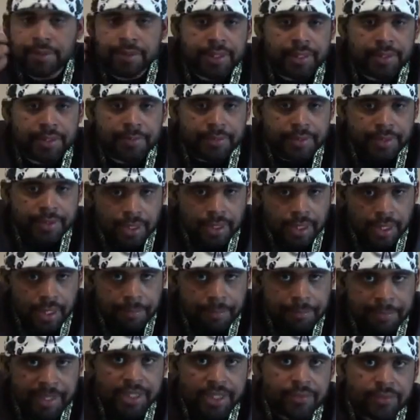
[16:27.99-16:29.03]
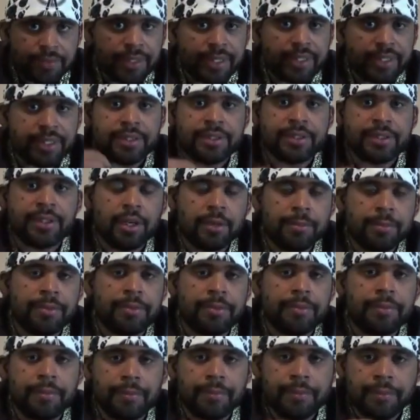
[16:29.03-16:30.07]
When you deal with the Mitri and the
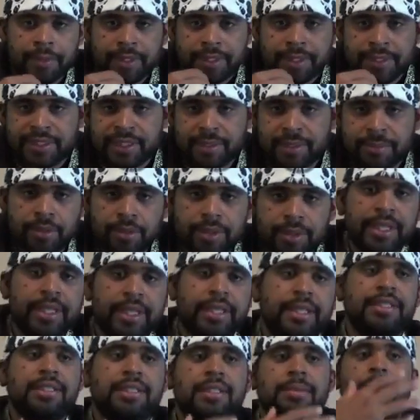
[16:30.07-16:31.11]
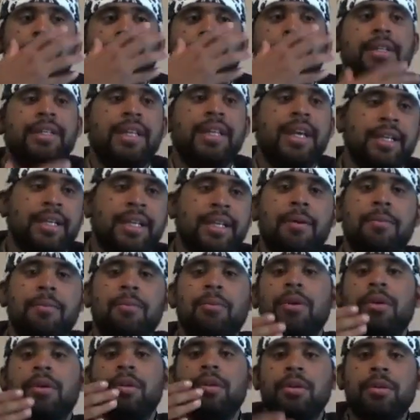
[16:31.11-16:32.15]
turban with the Seminole Indians, the more decked
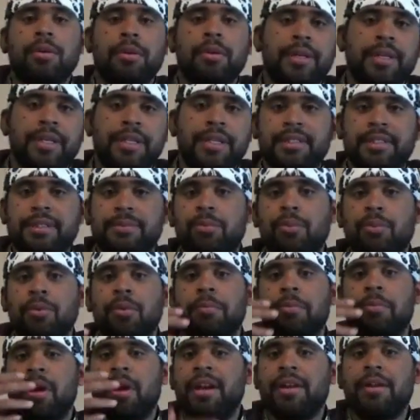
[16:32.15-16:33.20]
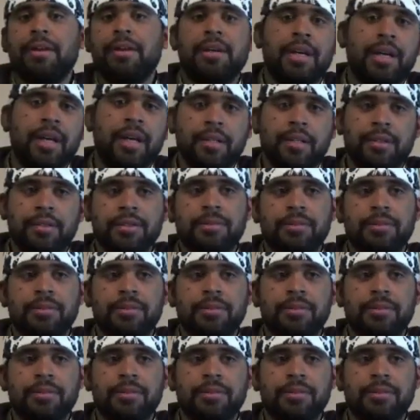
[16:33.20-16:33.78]
out, more glorious, more brighter